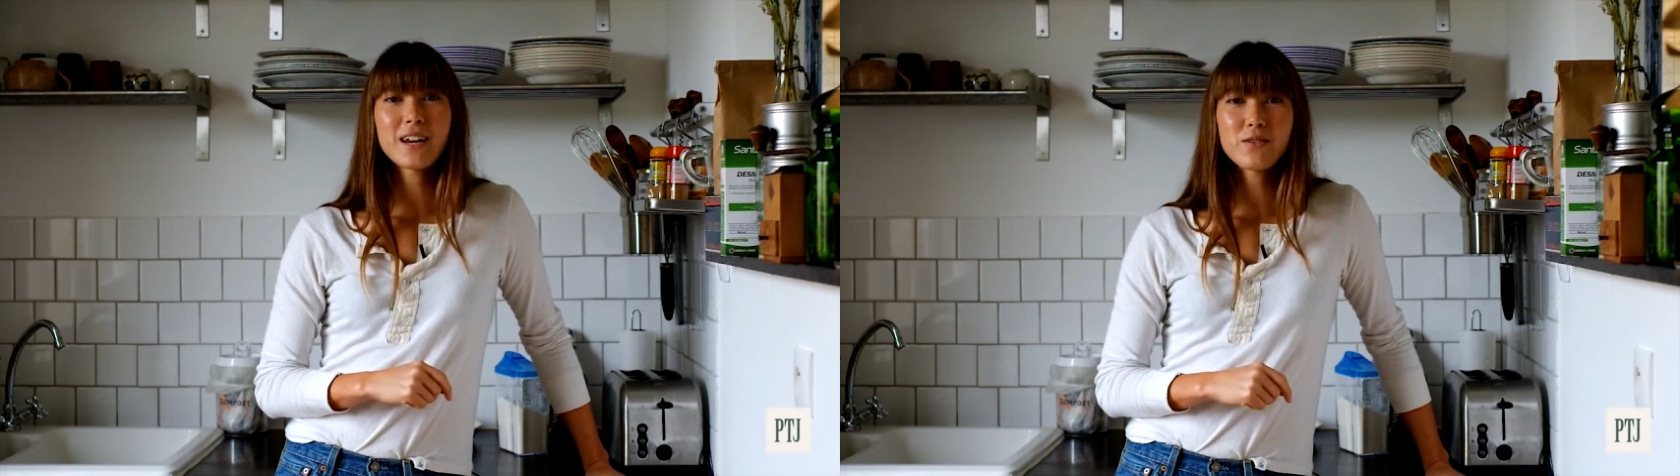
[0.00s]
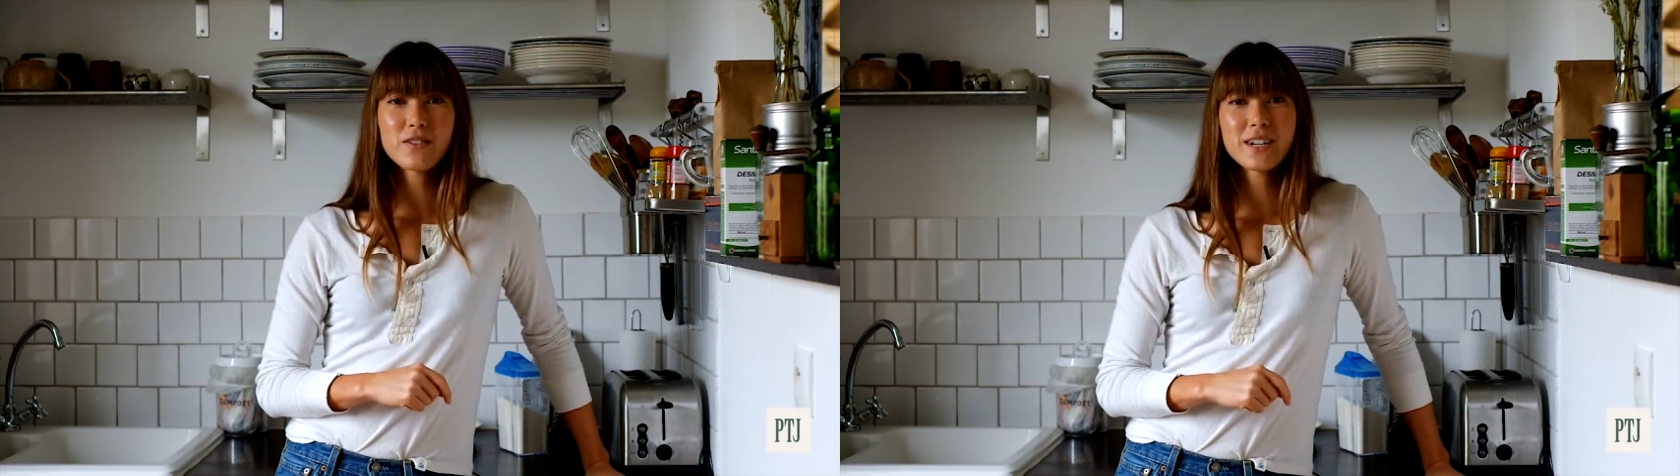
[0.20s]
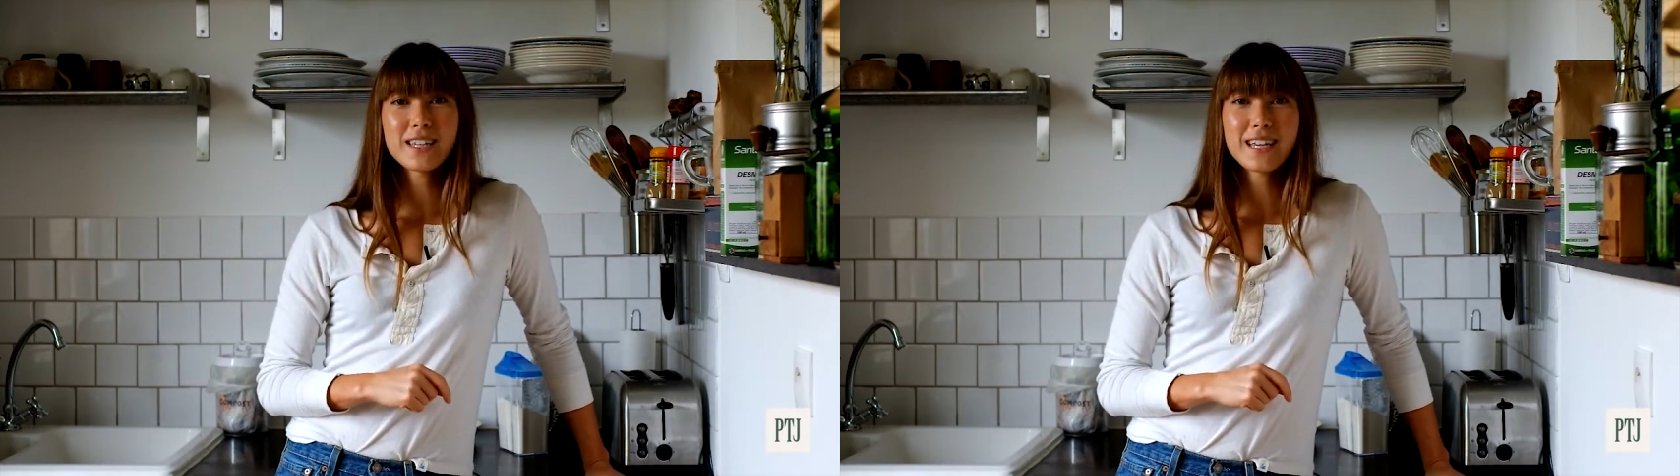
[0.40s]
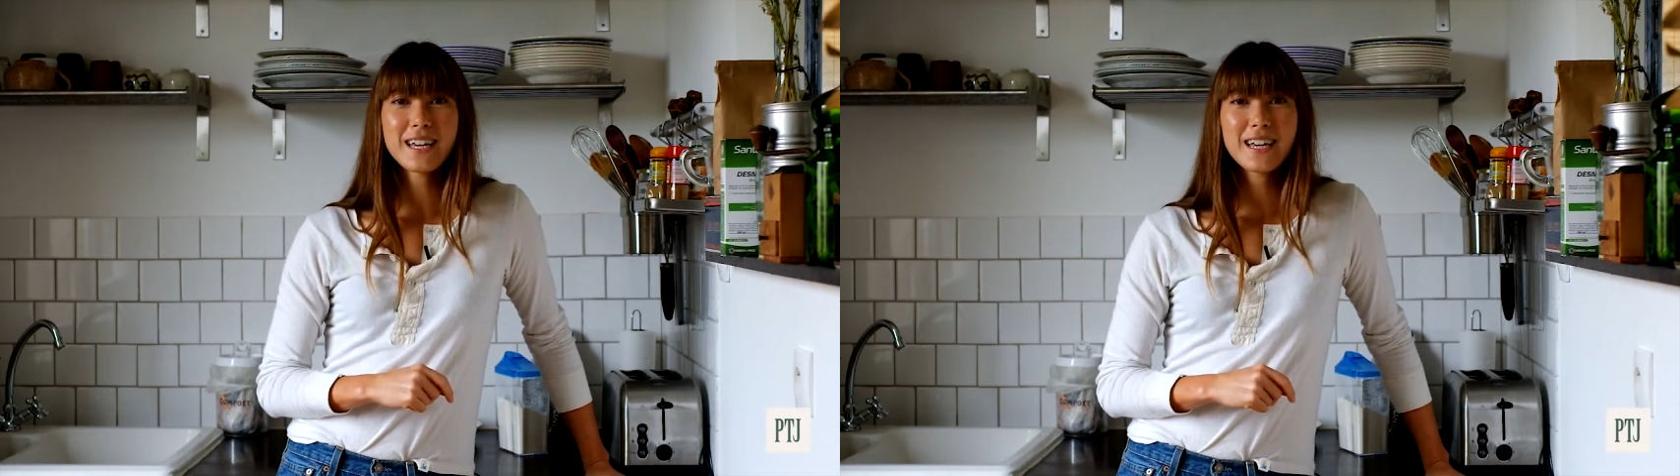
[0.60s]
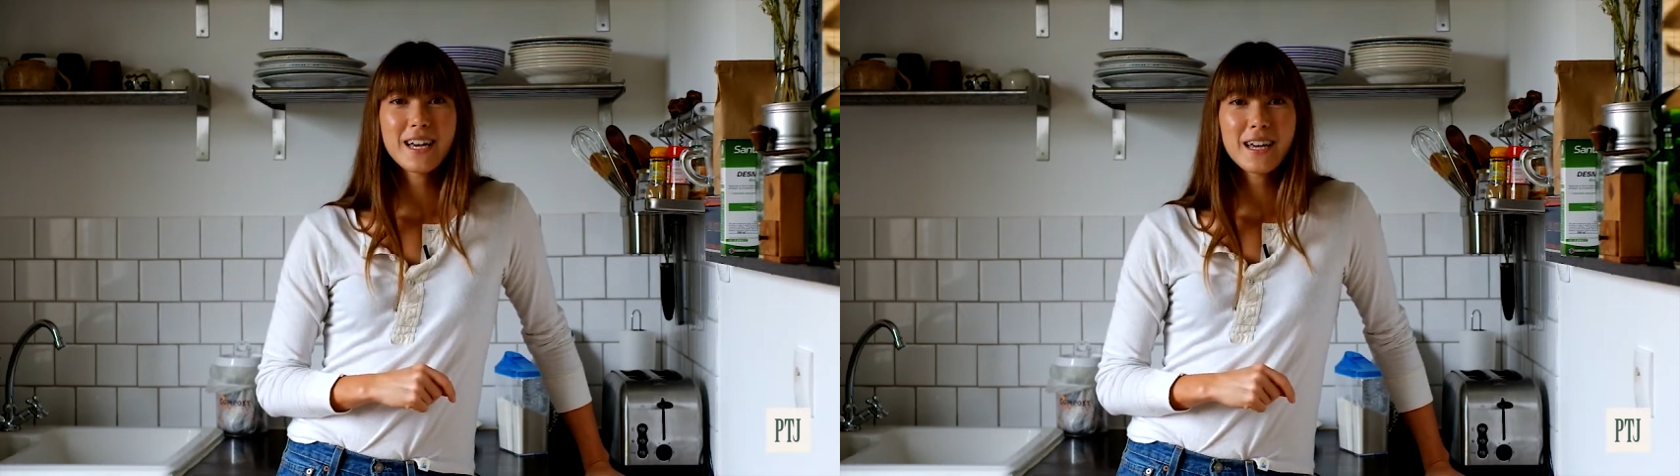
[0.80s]
that
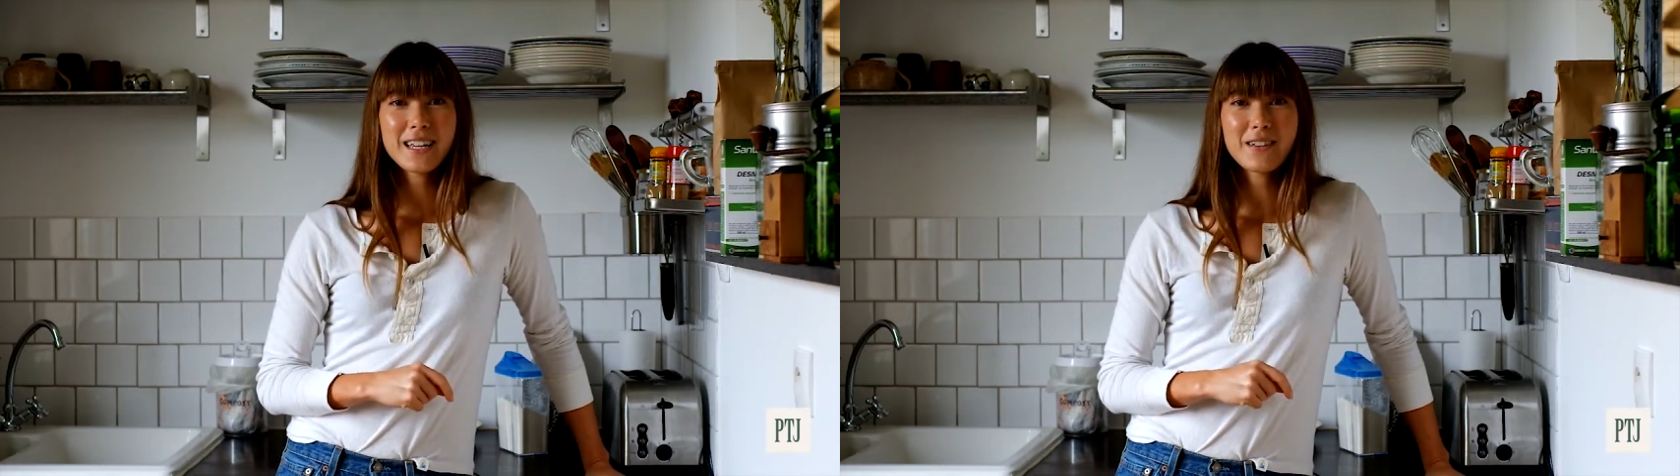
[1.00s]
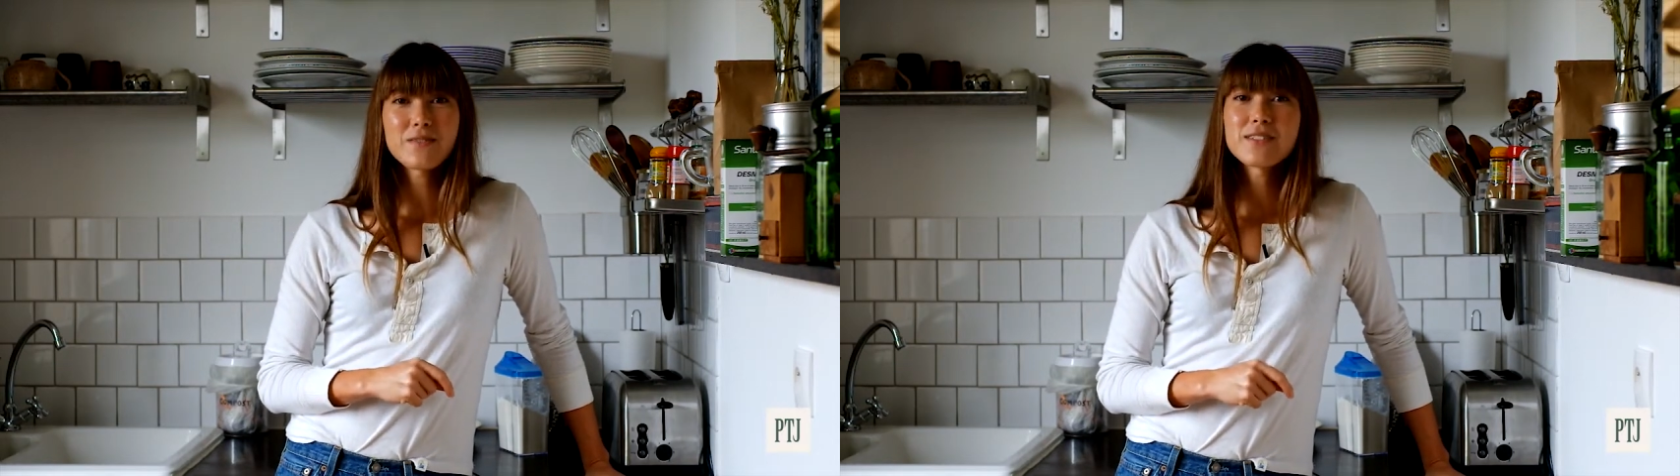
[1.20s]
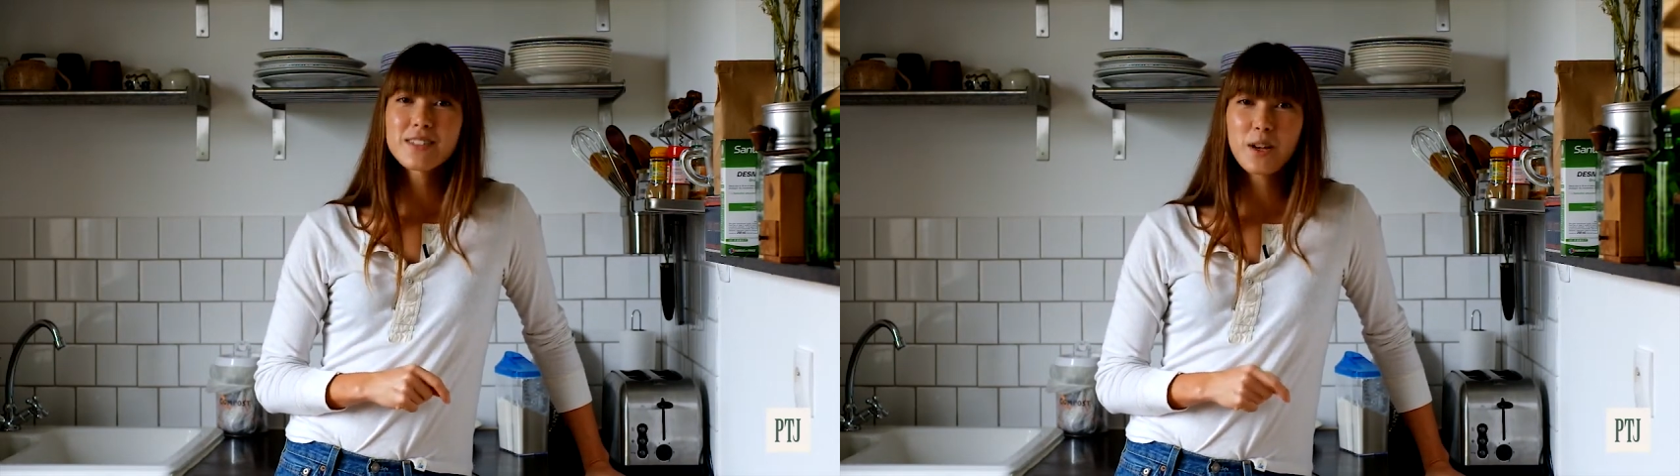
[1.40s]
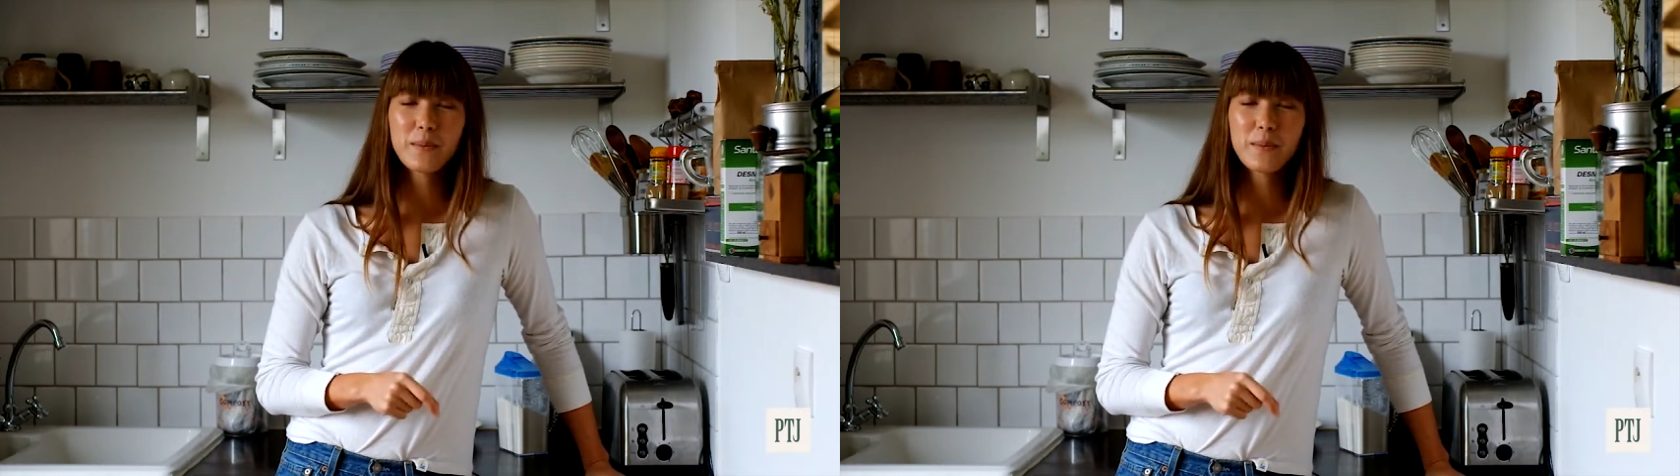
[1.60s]
really gives